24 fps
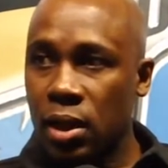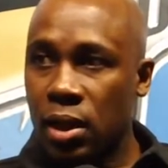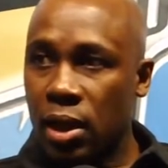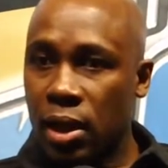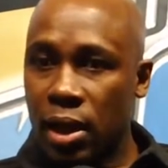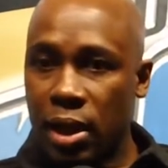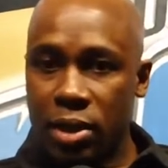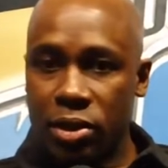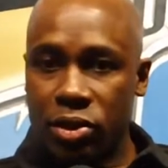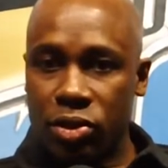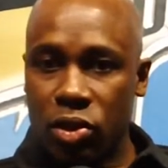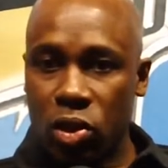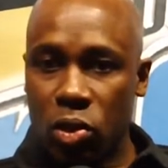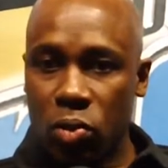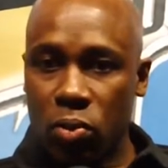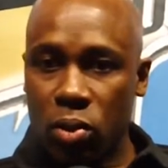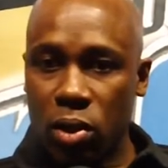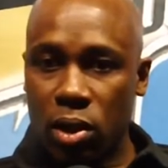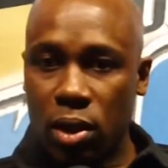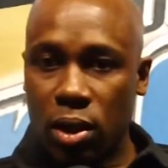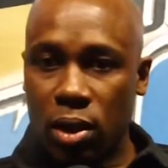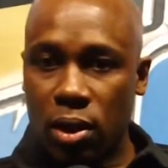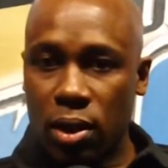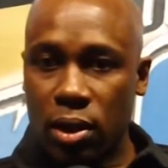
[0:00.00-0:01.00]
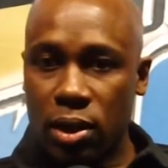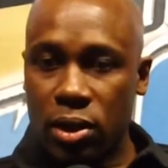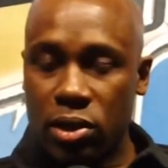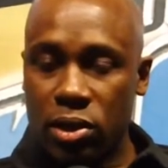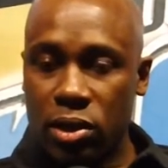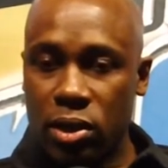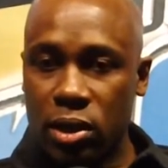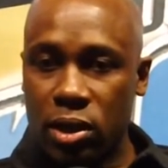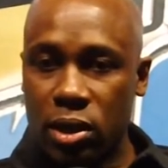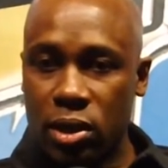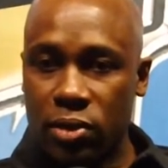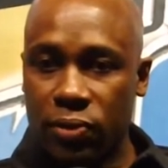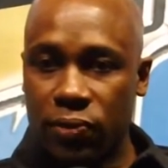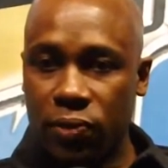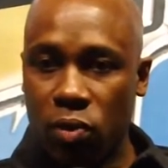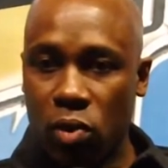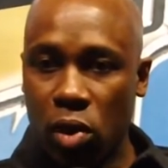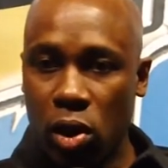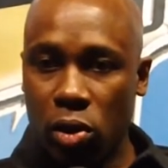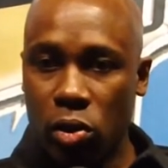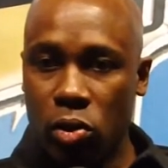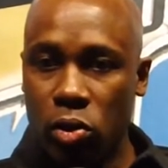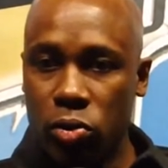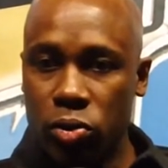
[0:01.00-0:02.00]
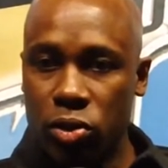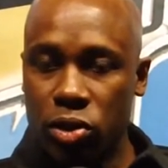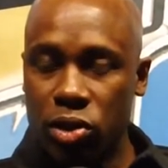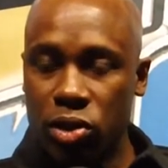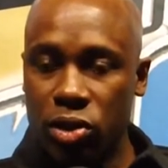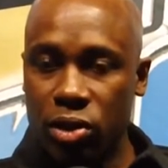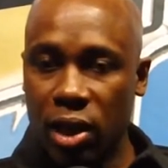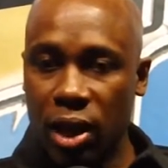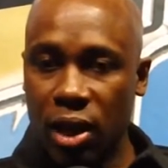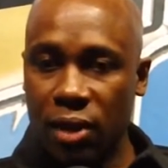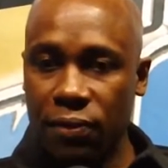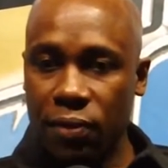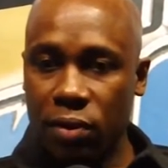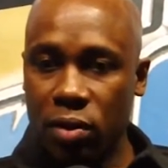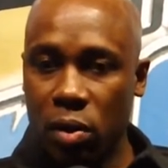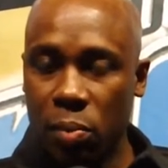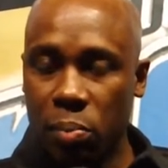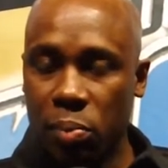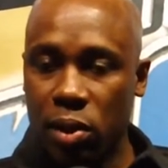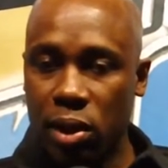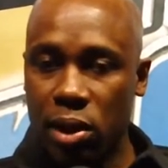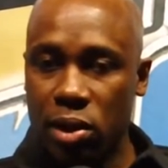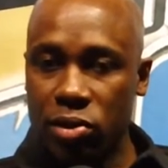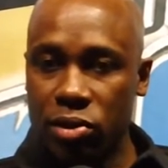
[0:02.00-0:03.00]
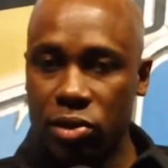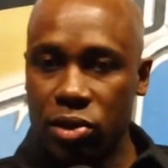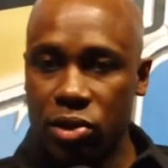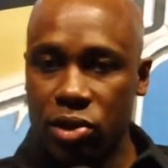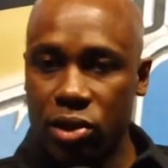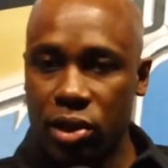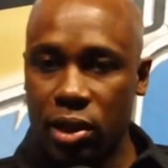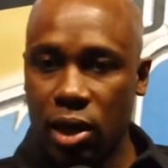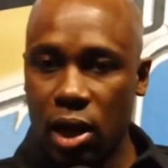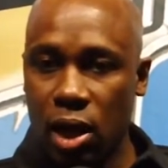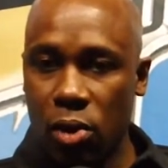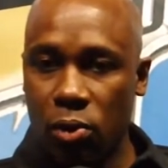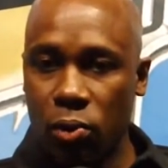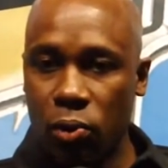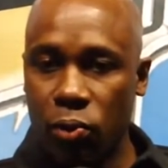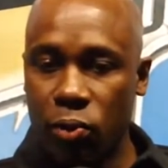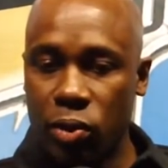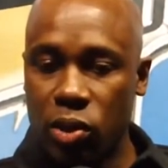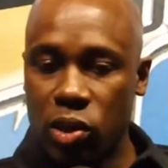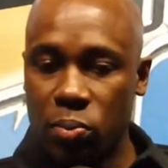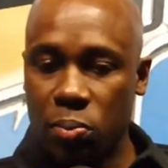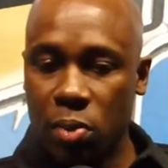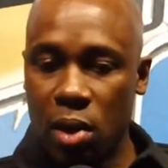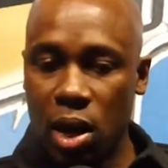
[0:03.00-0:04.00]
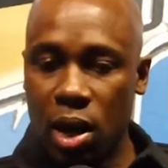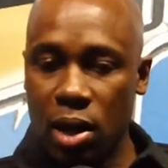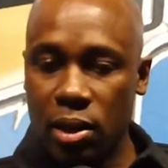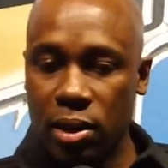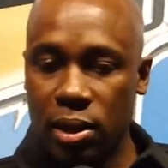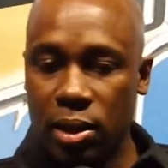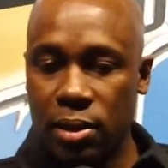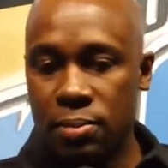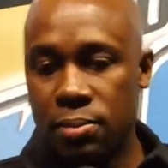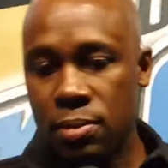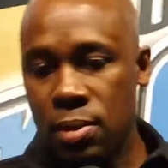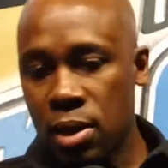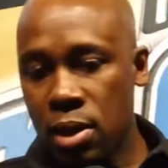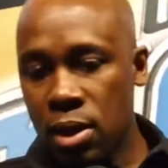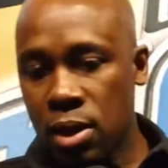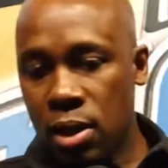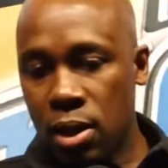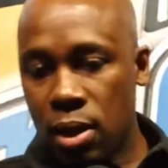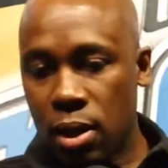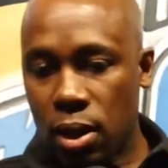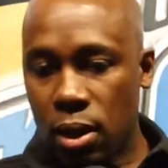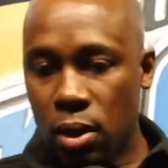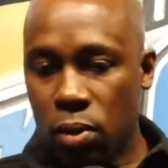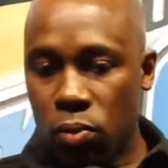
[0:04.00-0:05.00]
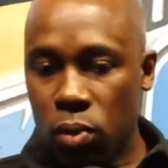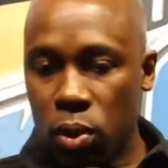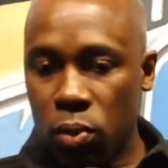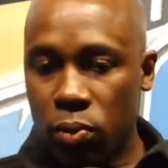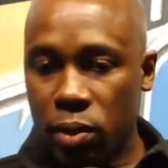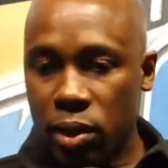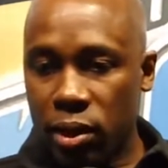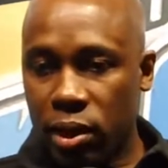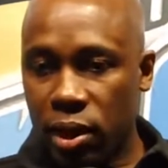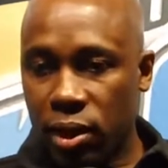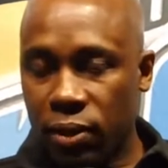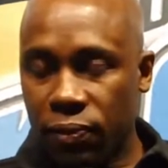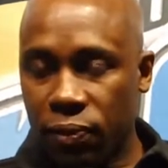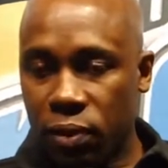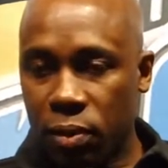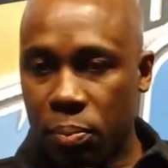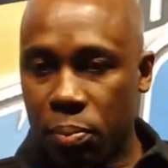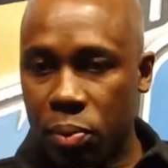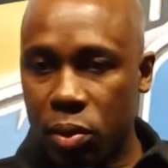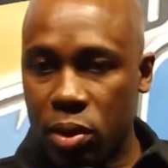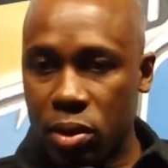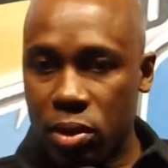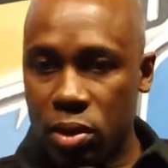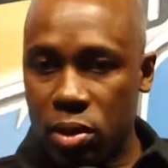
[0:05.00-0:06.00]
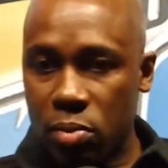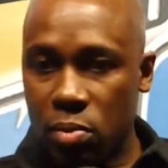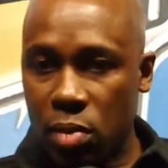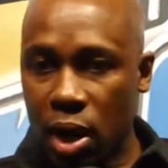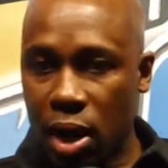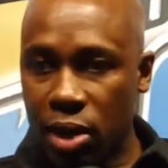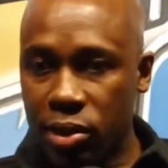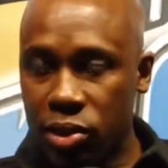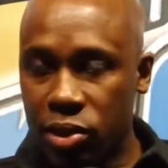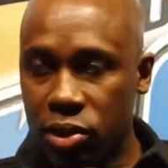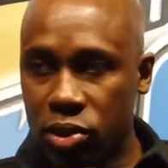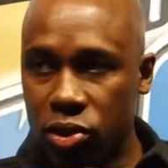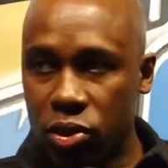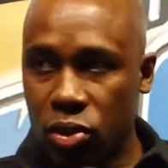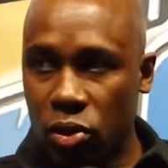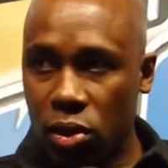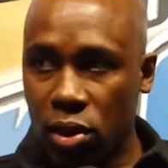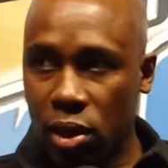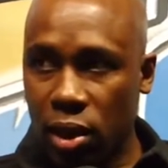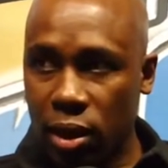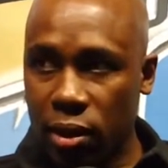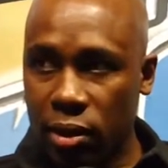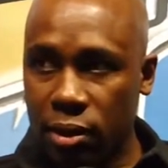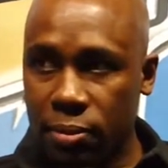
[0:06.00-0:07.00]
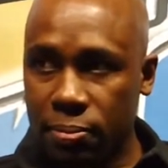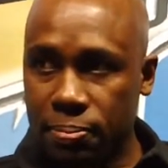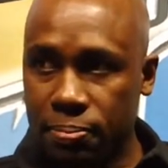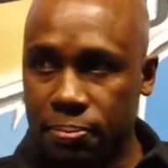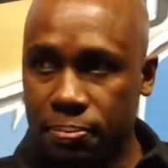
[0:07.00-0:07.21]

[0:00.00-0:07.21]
And so uh, it's, it's for our coaching staff and our players to see how we respond and uh, what we get from putting Tobias in the starting lineup.